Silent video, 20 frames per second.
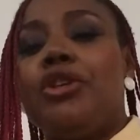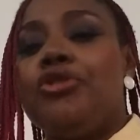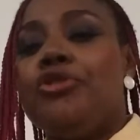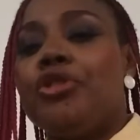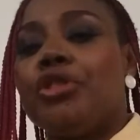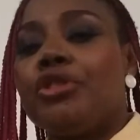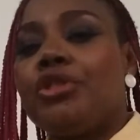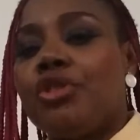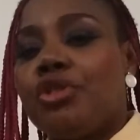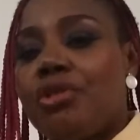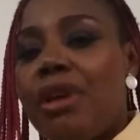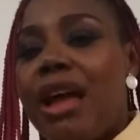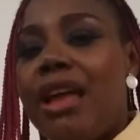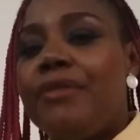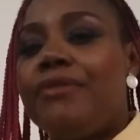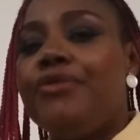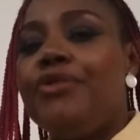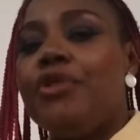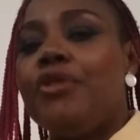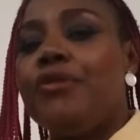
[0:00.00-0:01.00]
your
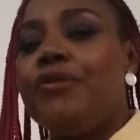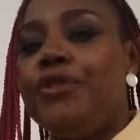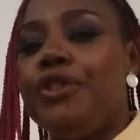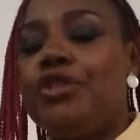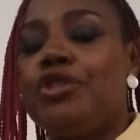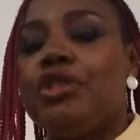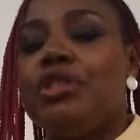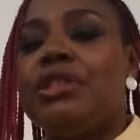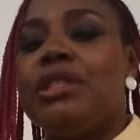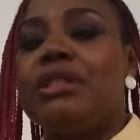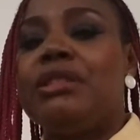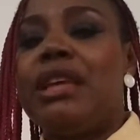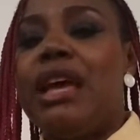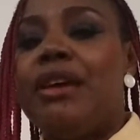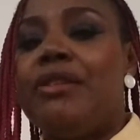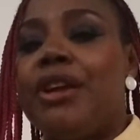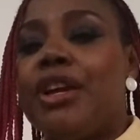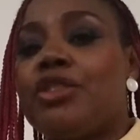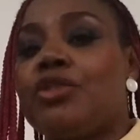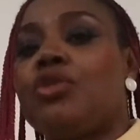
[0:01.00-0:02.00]
drive, your vision, the
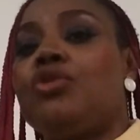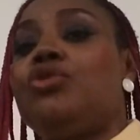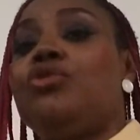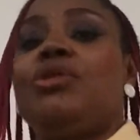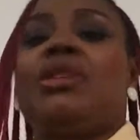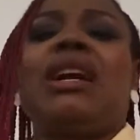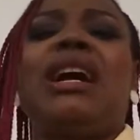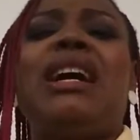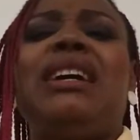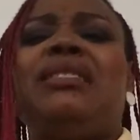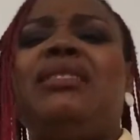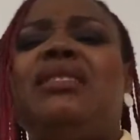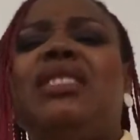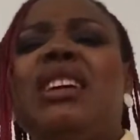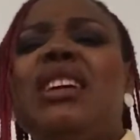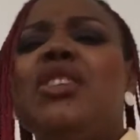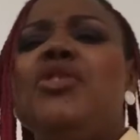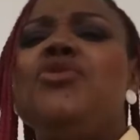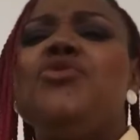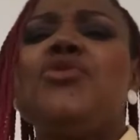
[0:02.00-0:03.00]
direction, you can,
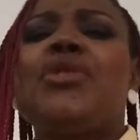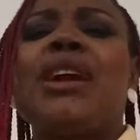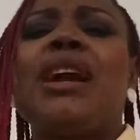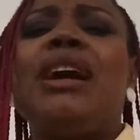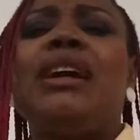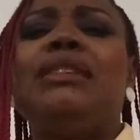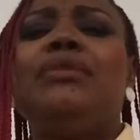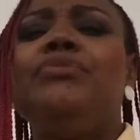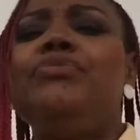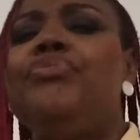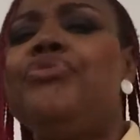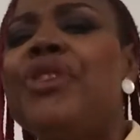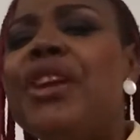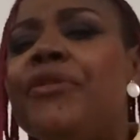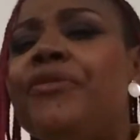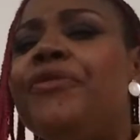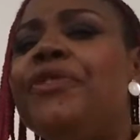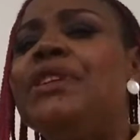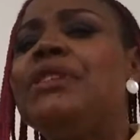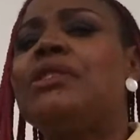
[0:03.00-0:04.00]
you can
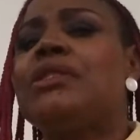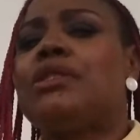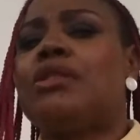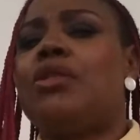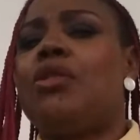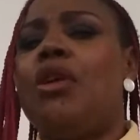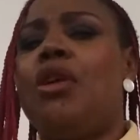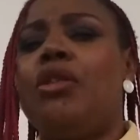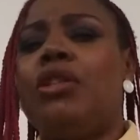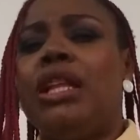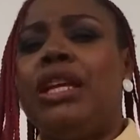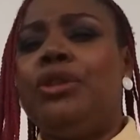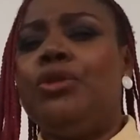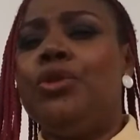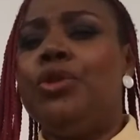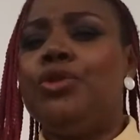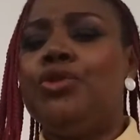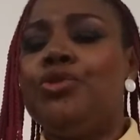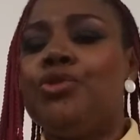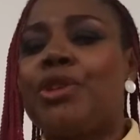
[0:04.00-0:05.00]
brave it all
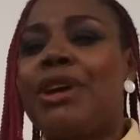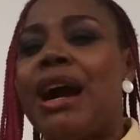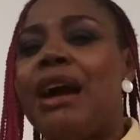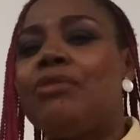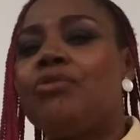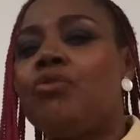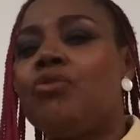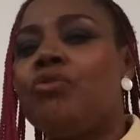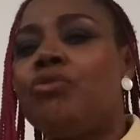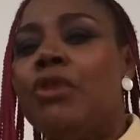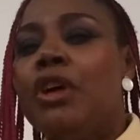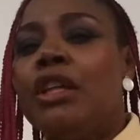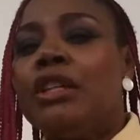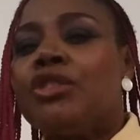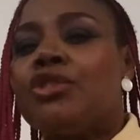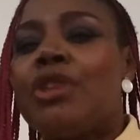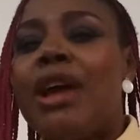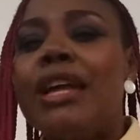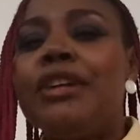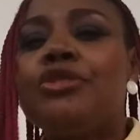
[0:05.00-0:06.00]
alone. You can
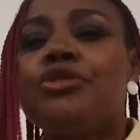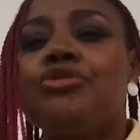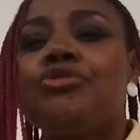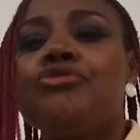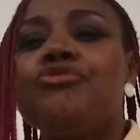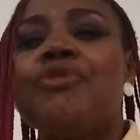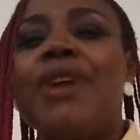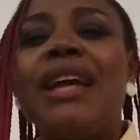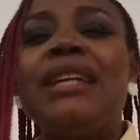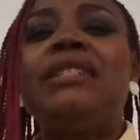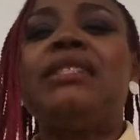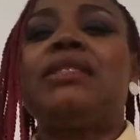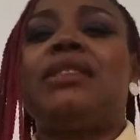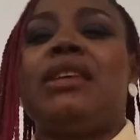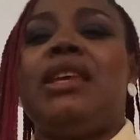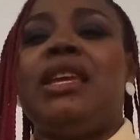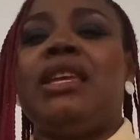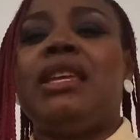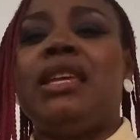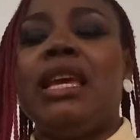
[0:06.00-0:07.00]
try to ride
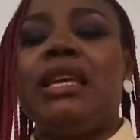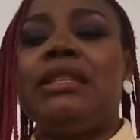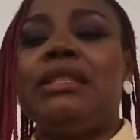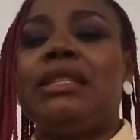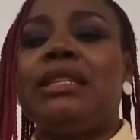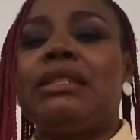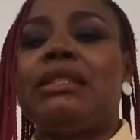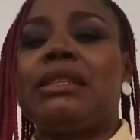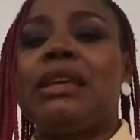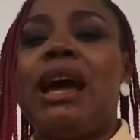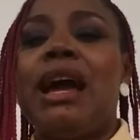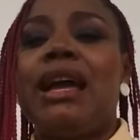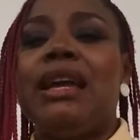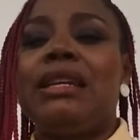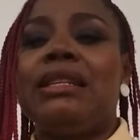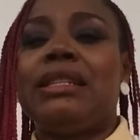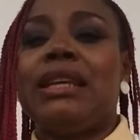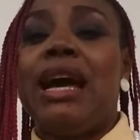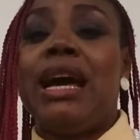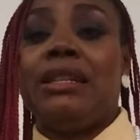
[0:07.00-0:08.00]
against the
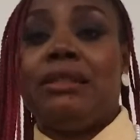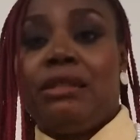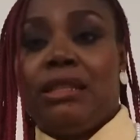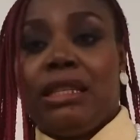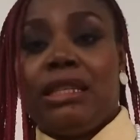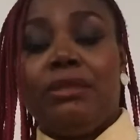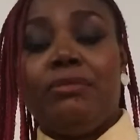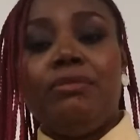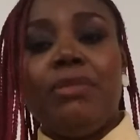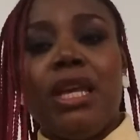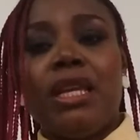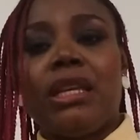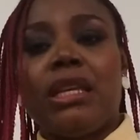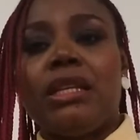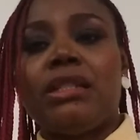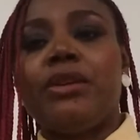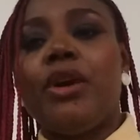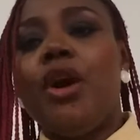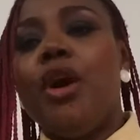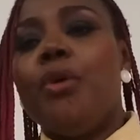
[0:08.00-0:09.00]
tide and still make
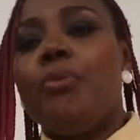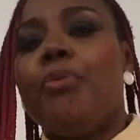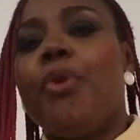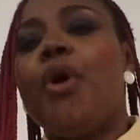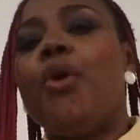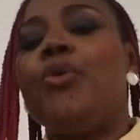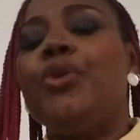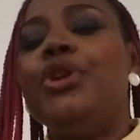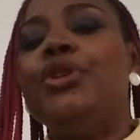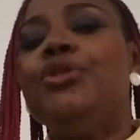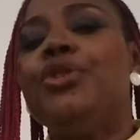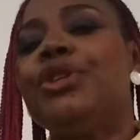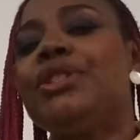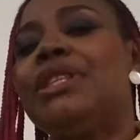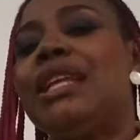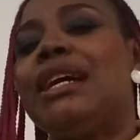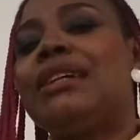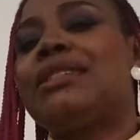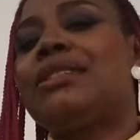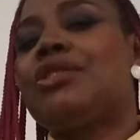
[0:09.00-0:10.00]
it. But we know
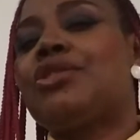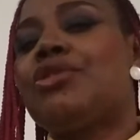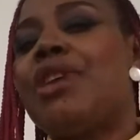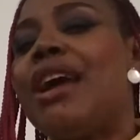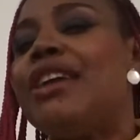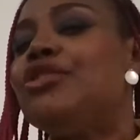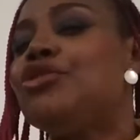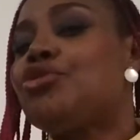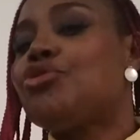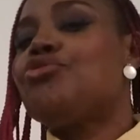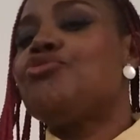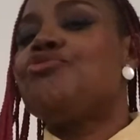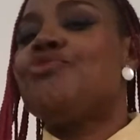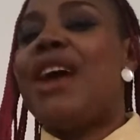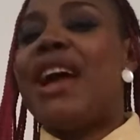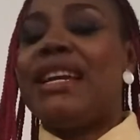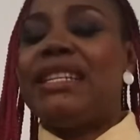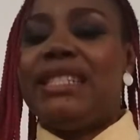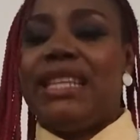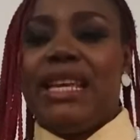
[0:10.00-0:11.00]
that trying to
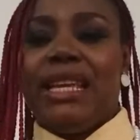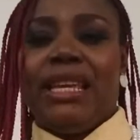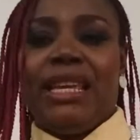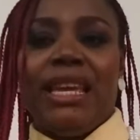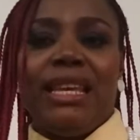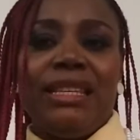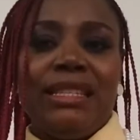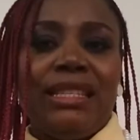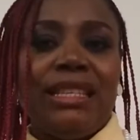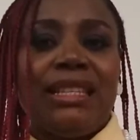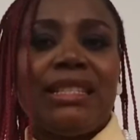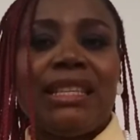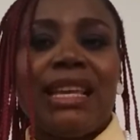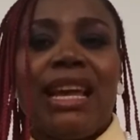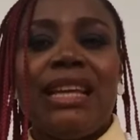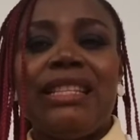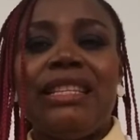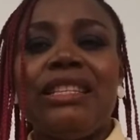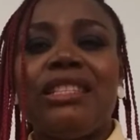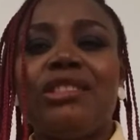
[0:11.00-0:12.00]
ride against the
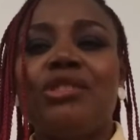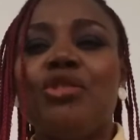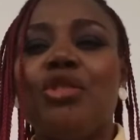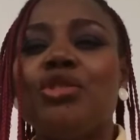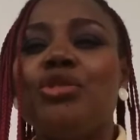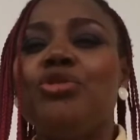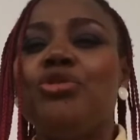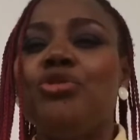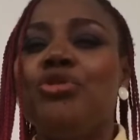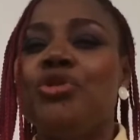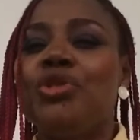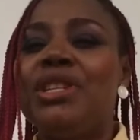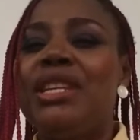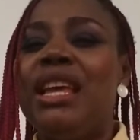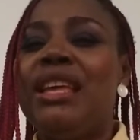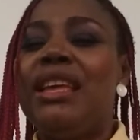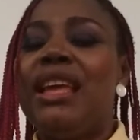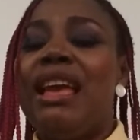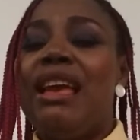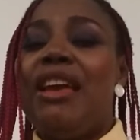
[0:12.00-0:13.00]
tide is not
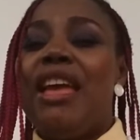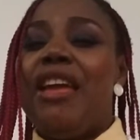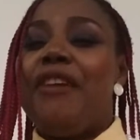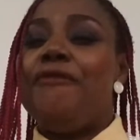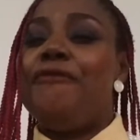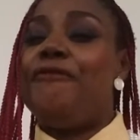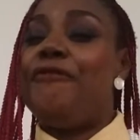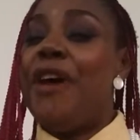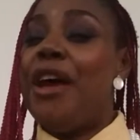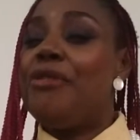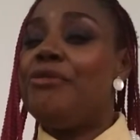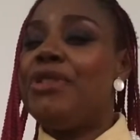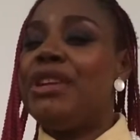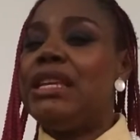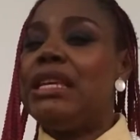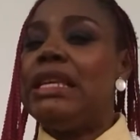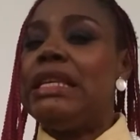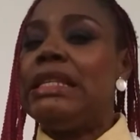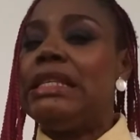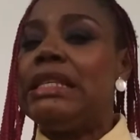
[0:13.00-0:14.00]
usually a very
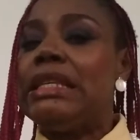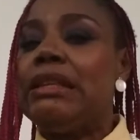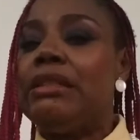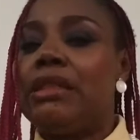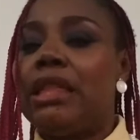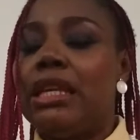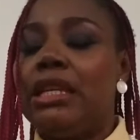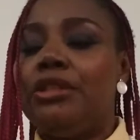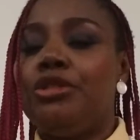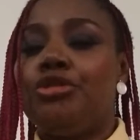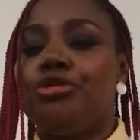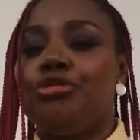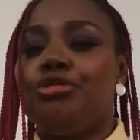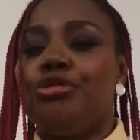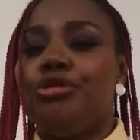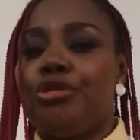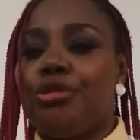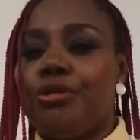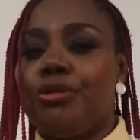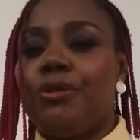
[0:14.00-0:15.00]
easy thing to
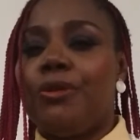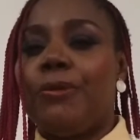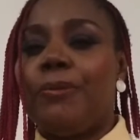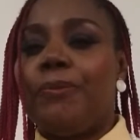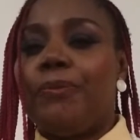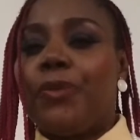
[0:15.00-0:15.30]
do.